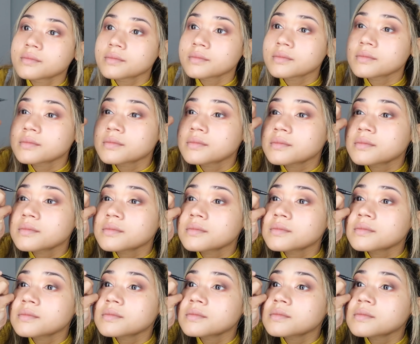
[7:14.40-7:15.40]

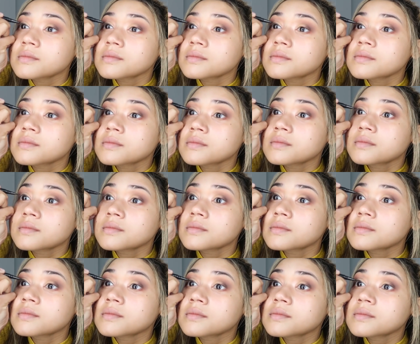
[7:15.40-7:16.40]

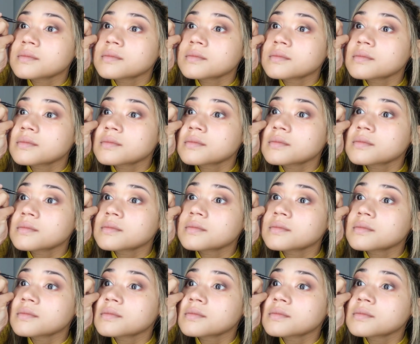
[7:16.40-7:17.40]

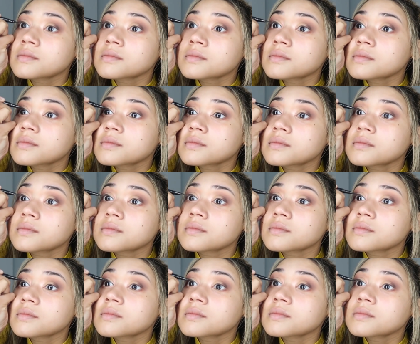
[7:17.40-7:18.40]

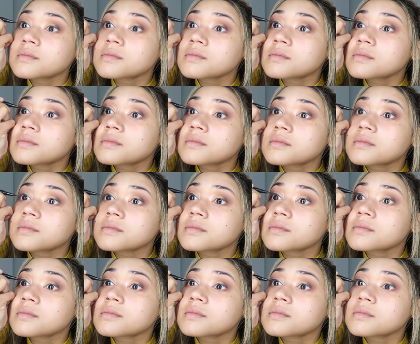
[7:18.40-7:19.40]

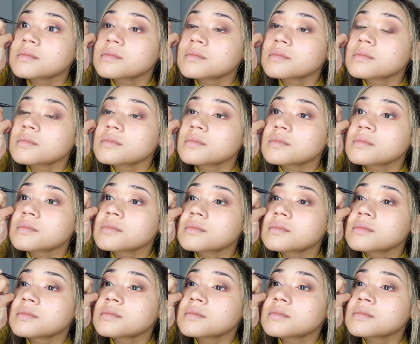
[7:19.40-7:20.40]

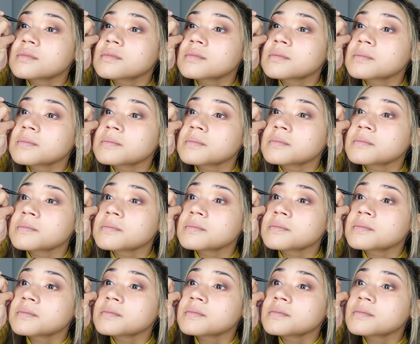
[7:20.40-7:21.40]

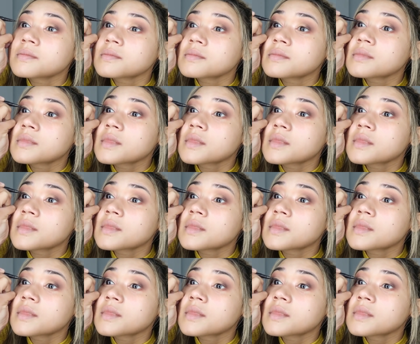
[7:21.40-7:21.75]
No words are spoken by the person on screen.